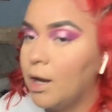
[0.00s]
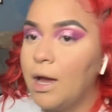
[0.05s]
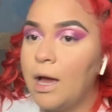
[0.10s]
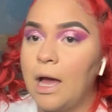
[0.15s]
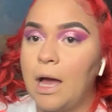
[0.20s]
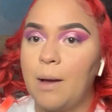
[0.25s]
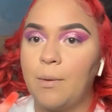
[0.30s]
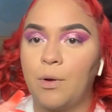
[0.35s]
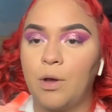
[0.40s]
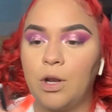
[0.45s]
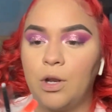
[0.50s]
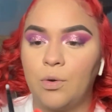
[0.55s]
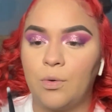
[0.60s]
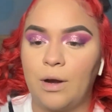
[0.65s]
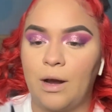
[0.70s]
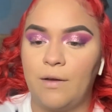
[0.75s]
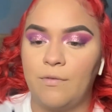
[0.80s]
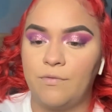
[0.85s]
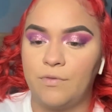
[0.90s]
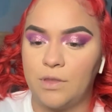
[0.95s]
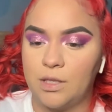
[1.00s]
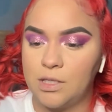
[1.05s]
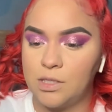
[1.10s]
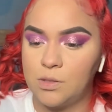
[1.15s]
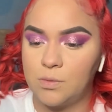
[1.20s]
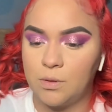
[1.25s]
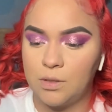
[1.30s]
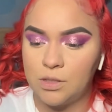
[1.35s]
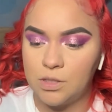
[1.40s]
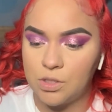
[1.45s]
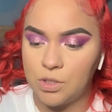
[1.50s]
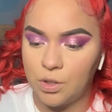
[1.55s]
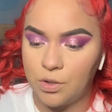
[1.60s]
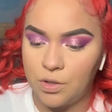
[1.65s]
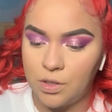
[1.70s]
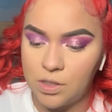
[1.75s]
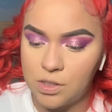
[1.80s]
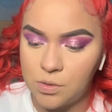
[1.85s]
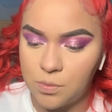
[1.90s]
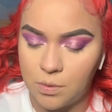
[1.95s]
I'm going to grab this one. So
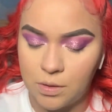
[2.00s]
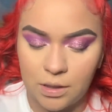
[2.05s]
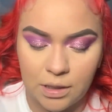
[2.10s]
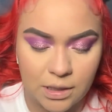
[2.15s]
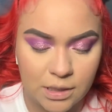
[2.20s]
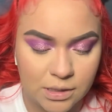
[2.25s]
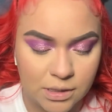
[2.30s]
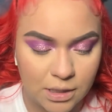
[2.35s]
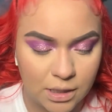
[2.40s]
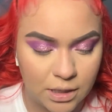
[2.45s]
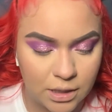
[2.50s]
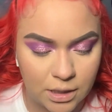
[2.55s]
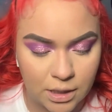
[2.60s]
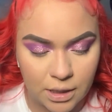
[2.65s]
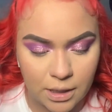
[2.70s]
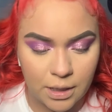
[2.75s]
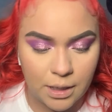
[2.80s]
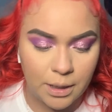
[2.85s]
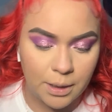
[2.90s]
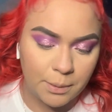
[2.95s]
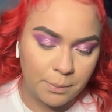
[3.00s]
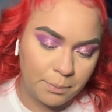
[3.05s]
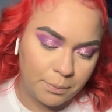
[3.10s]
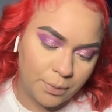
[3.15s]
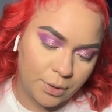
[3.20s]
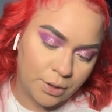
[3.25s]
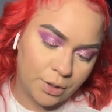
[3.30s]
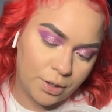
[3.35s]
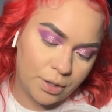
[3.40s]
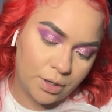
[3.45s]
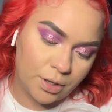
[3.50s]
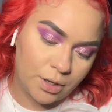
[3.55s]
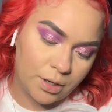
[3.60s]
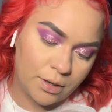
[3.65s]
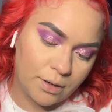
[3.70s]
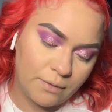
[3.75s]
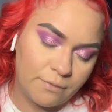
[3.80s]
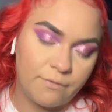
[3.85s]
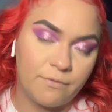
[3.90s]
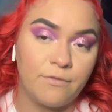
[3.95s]
this one is in the number
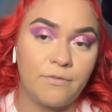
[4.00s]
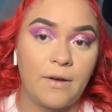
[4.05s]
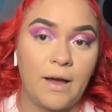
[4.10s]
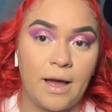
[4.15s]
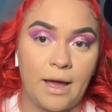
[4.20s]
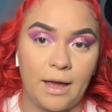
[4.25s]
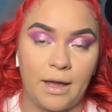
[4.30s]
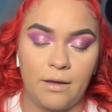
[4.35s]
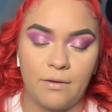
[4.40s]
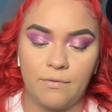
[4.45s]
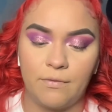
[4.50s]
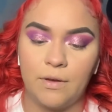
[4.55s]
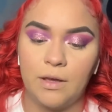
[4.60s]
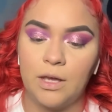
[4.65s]
5.